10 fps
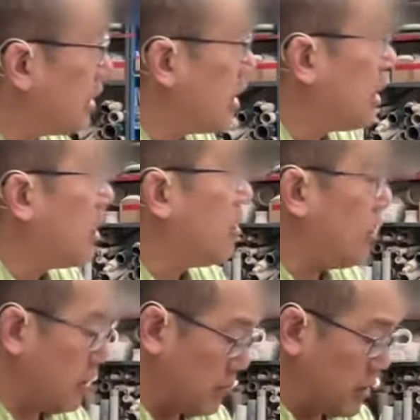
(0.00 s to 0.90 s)
how
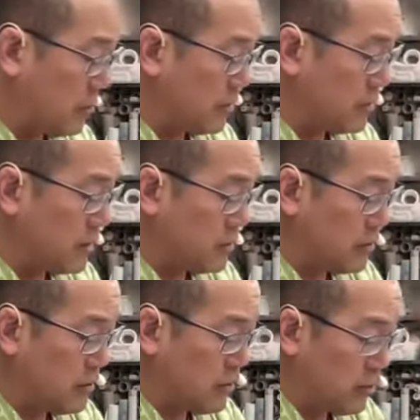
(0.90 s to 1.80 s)
I'm able to
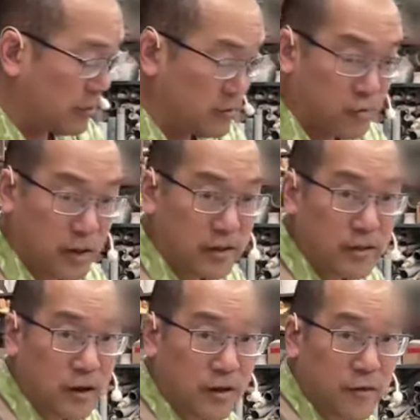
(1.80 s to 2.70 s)
center all this wet
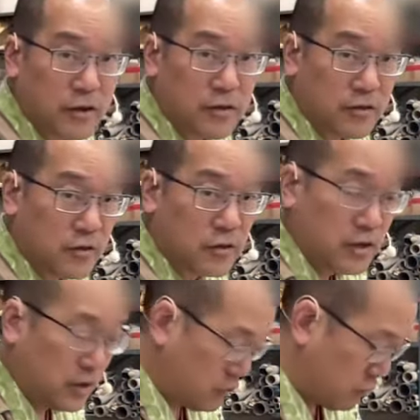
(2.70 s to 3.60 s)
stuff. I just
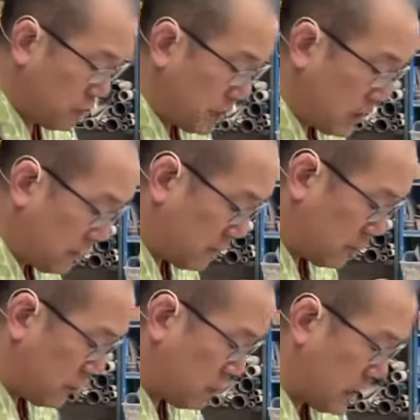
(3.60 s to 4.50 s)
degoop and have it
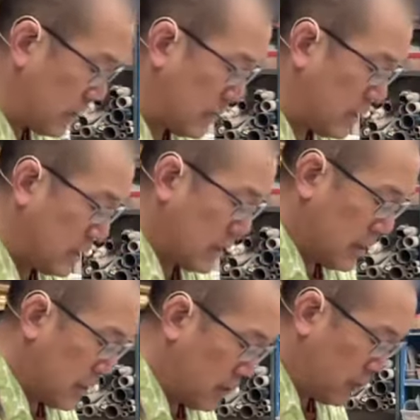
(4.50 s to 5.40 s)
go away.
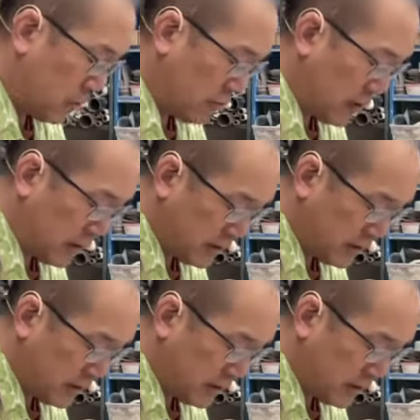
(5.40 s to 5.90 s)
And I push back